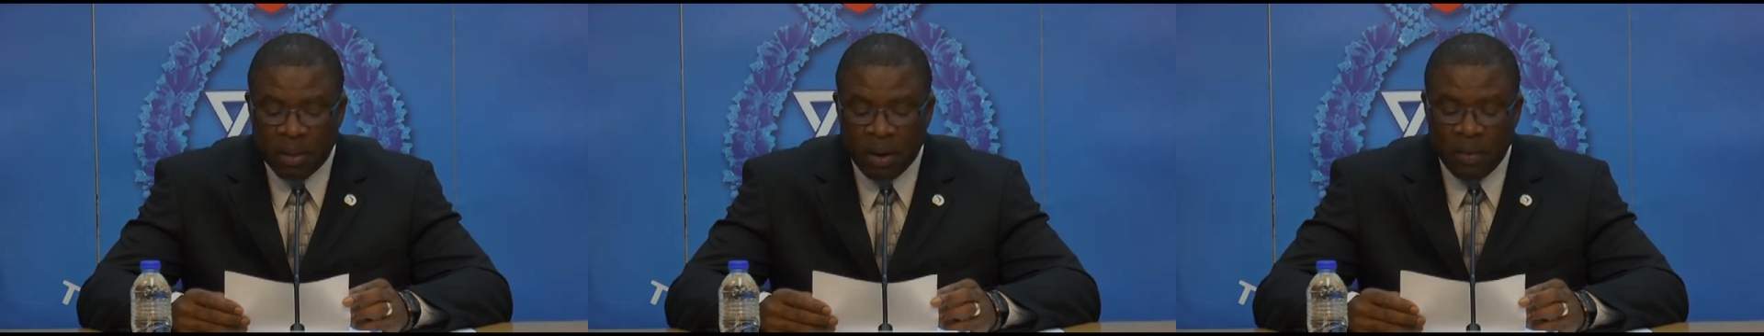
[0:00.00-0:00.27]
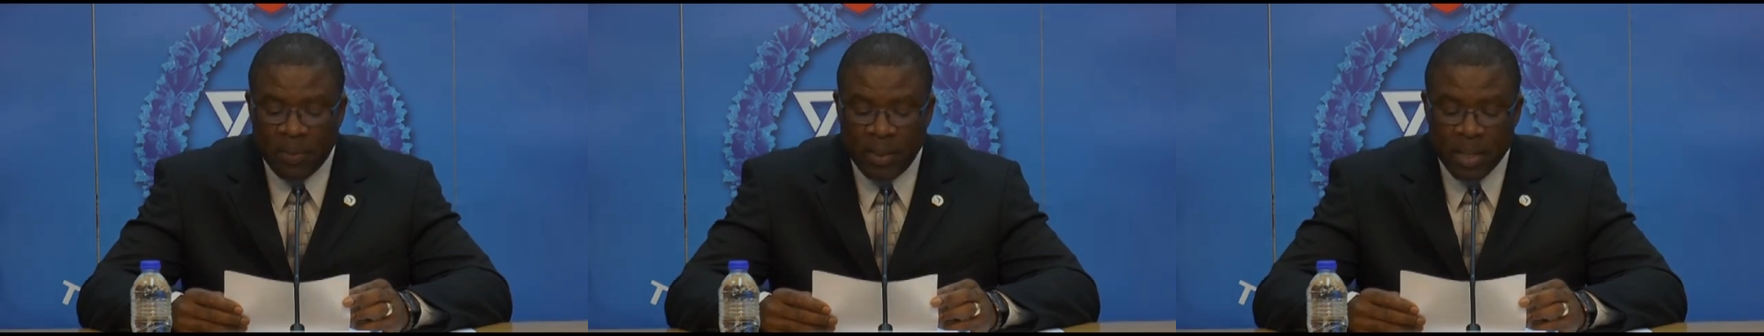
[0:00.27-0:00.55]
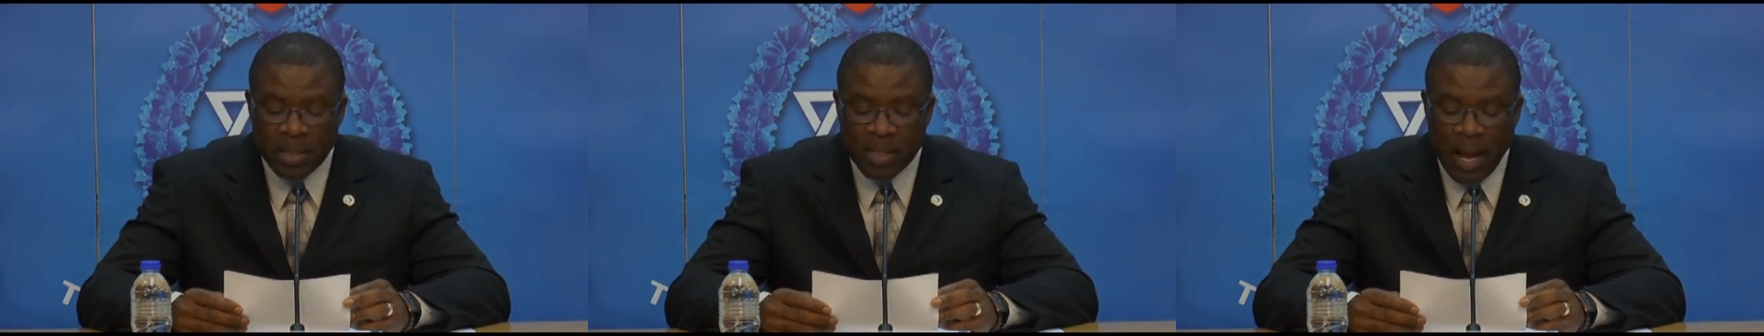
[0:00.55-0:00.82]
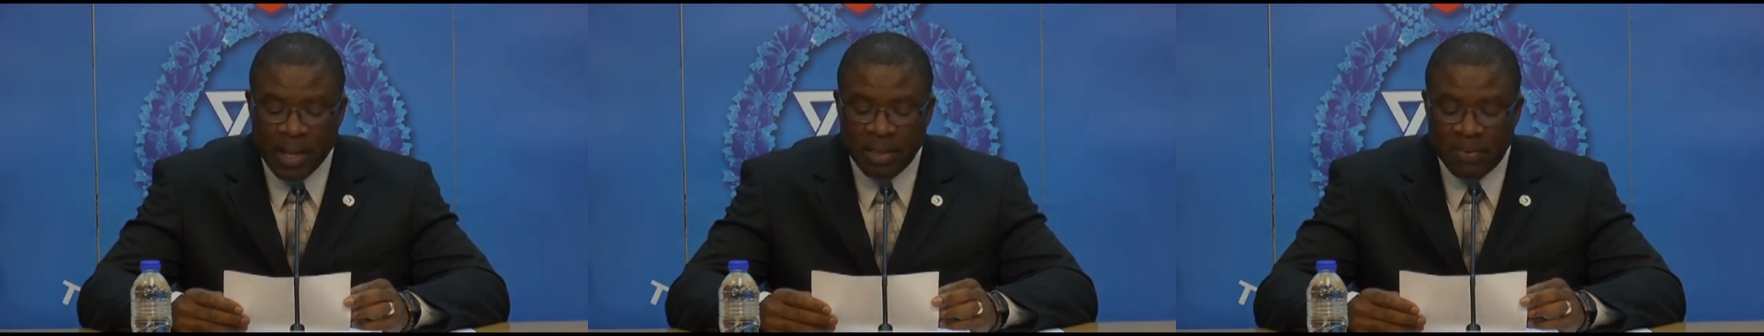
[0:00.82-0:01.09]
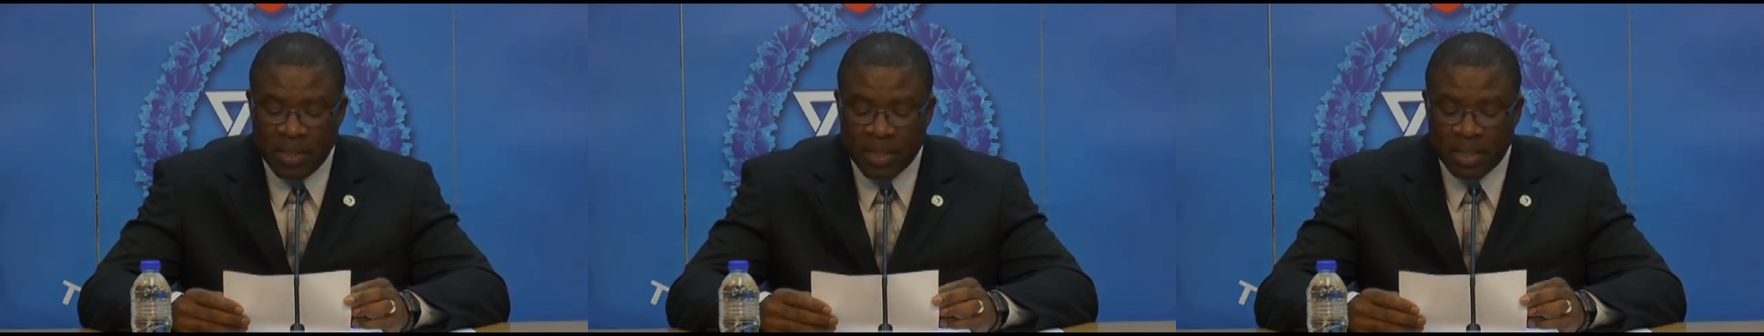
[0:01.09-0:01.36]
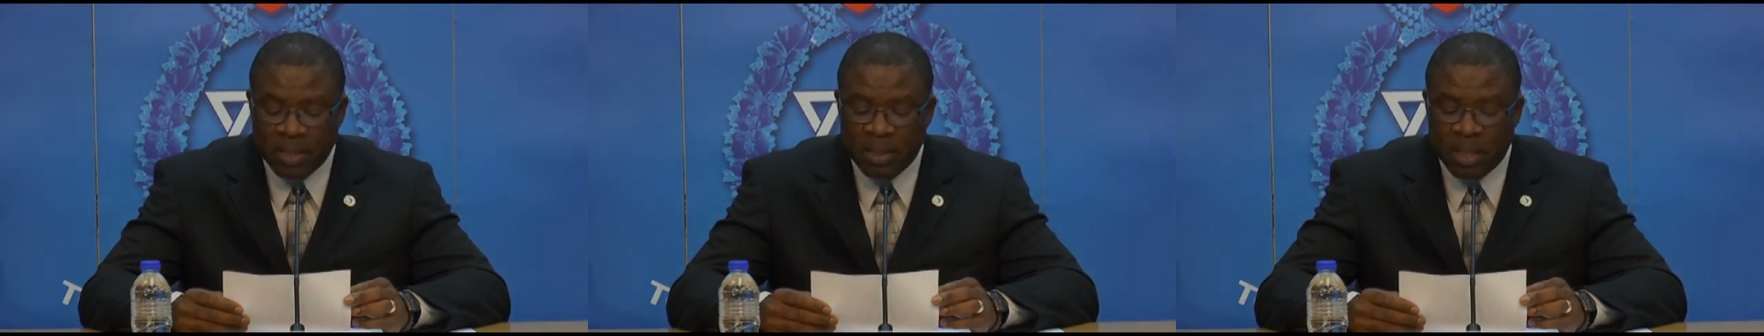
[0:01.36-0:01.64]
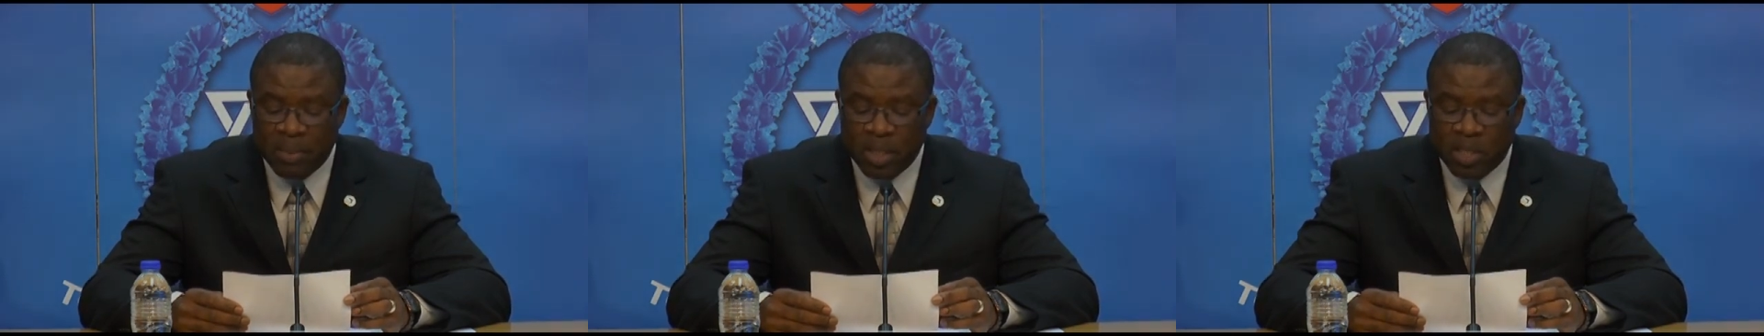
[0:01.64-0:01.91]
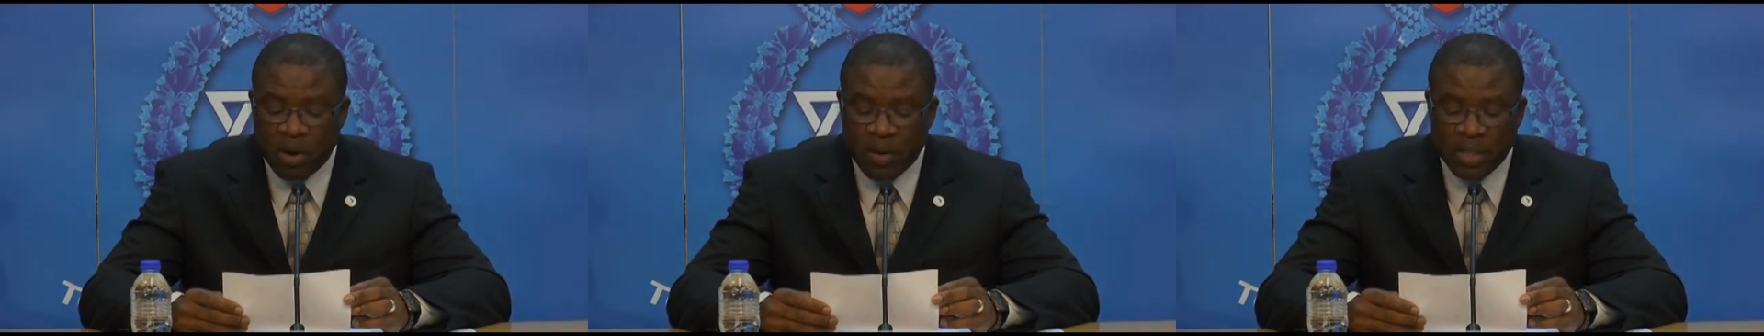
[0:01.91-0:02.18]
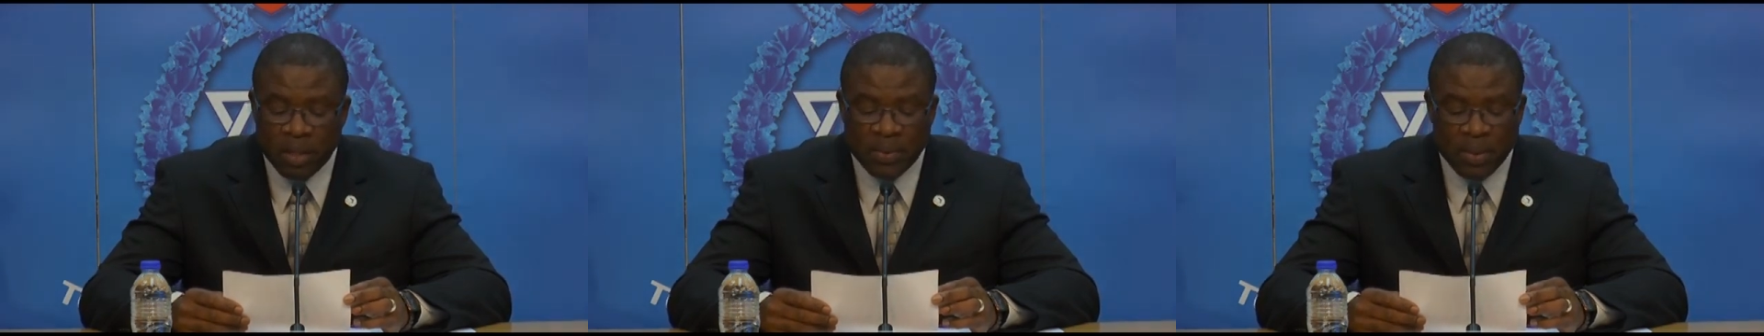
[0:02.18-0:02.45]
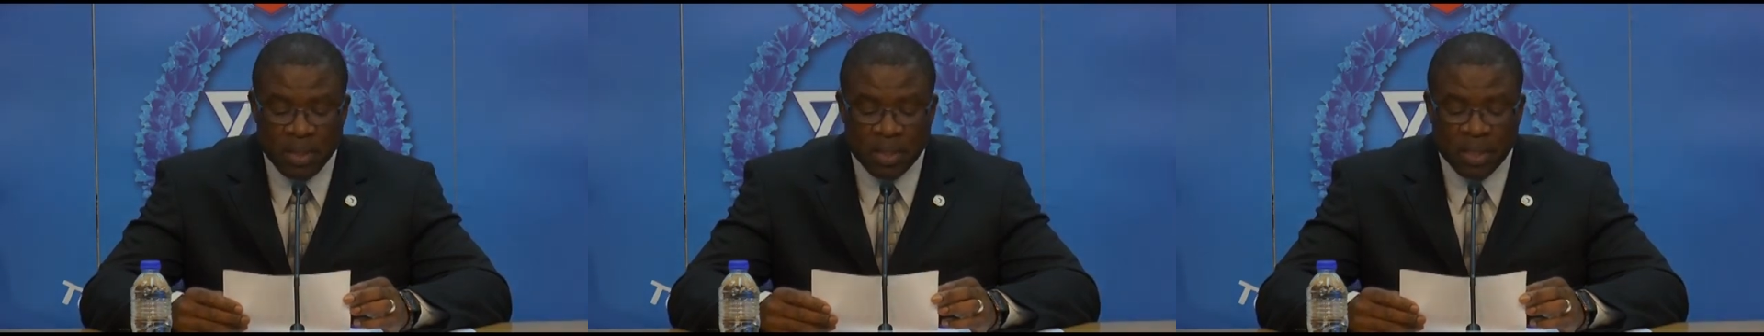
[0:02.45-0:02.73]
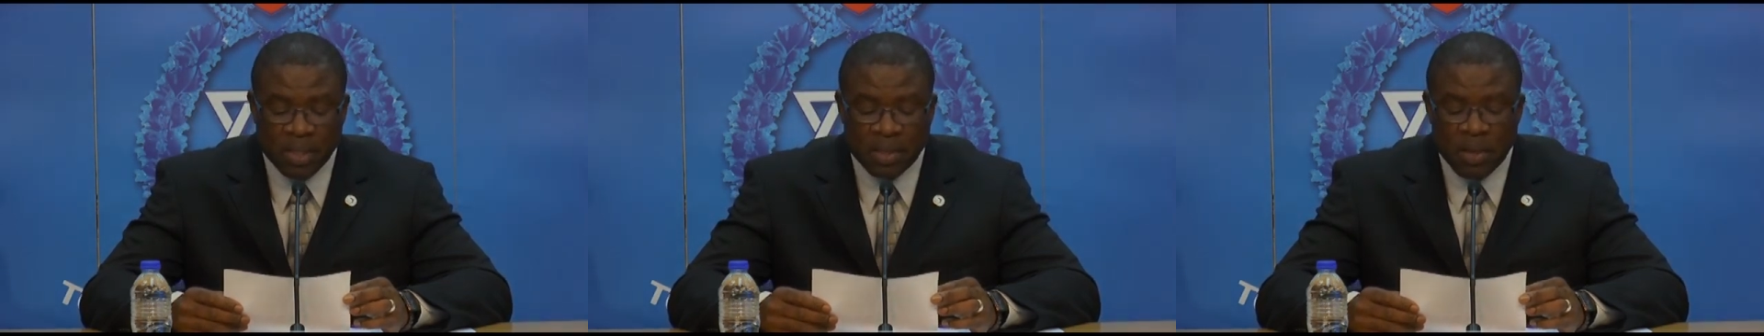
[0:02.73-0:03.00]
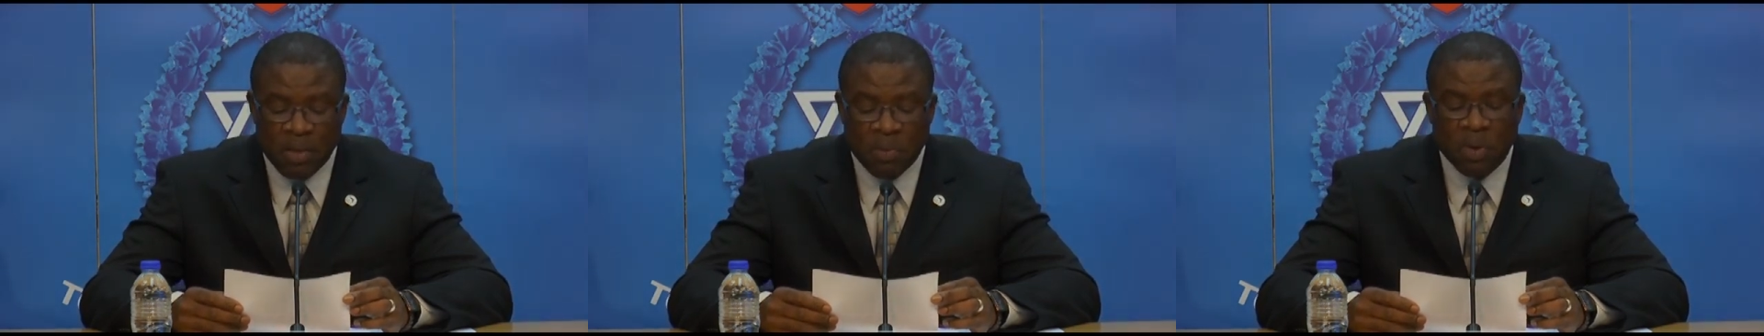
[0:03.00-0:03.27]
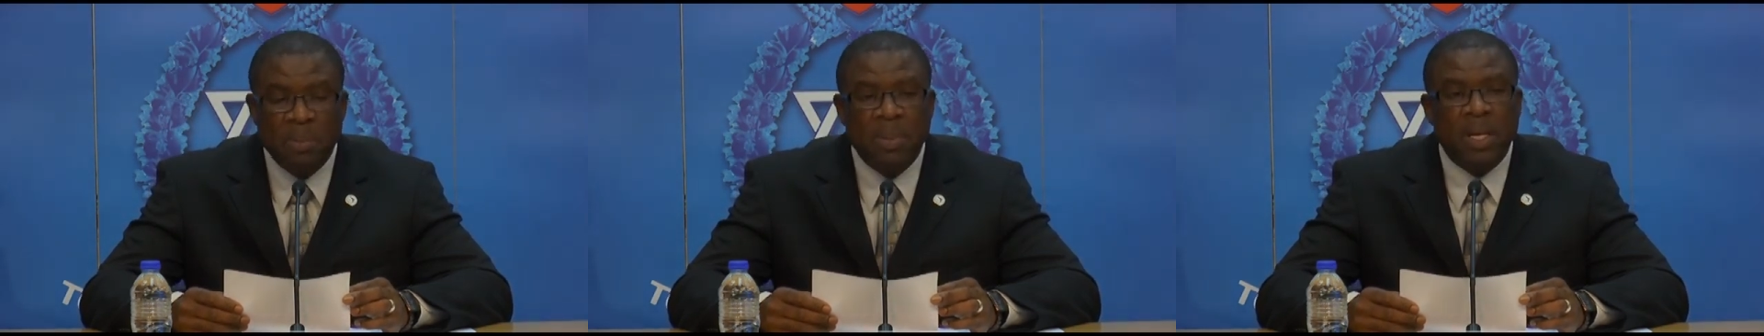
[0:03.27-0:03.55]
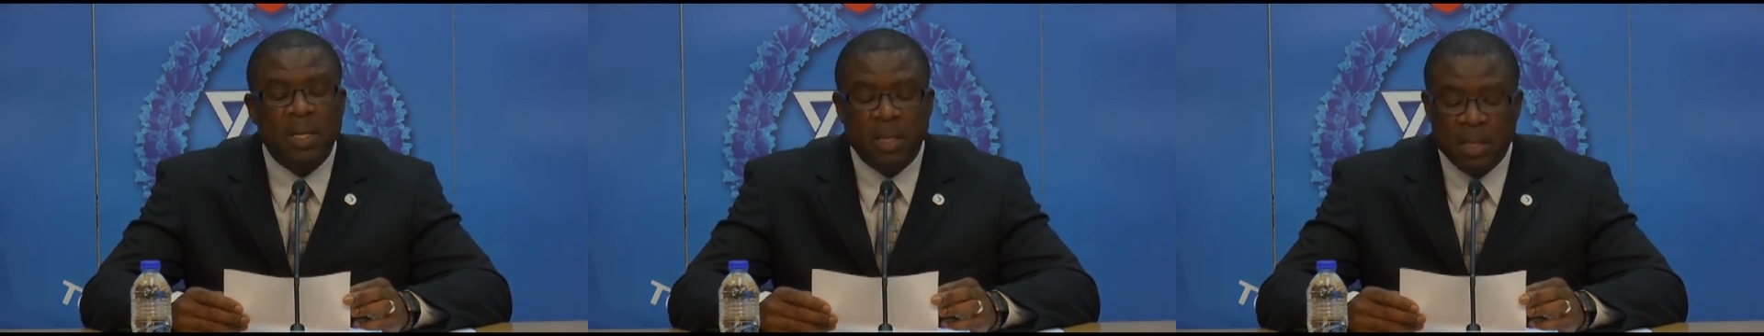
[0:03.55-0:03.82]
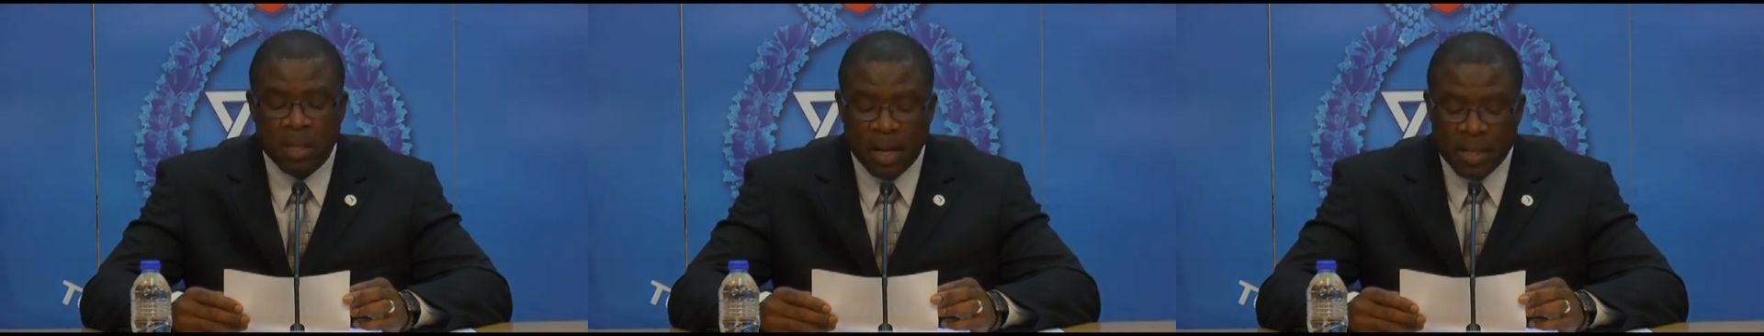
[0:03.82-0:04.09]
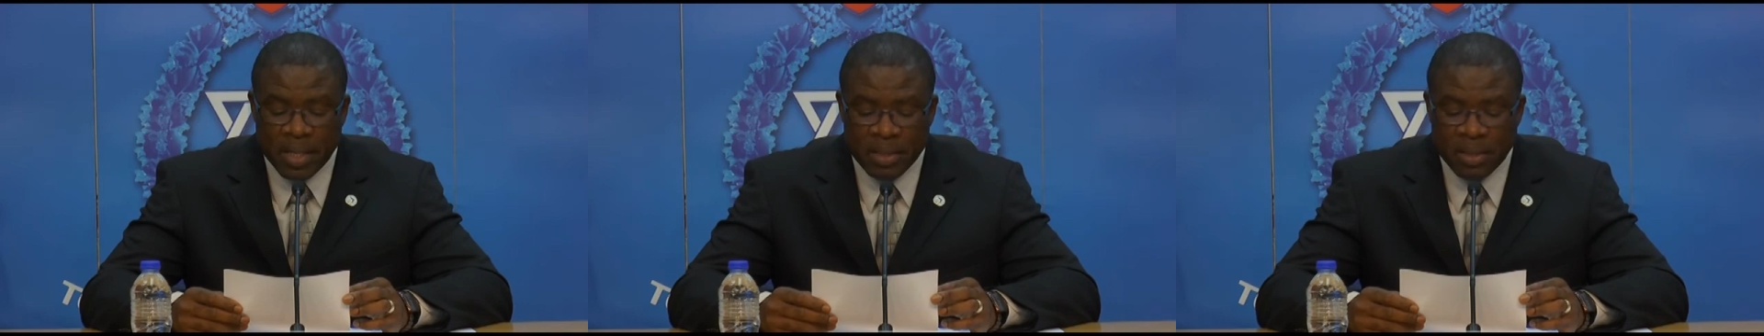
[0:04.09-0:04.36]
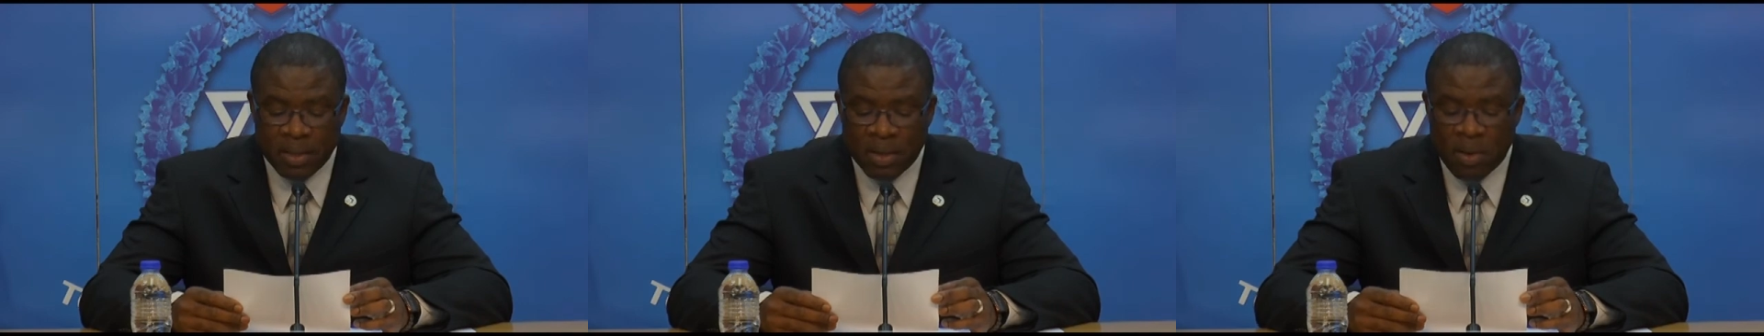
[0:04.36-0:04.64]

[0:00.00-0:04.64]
Of these nine divisions, the majority of seizures were made in the Northern,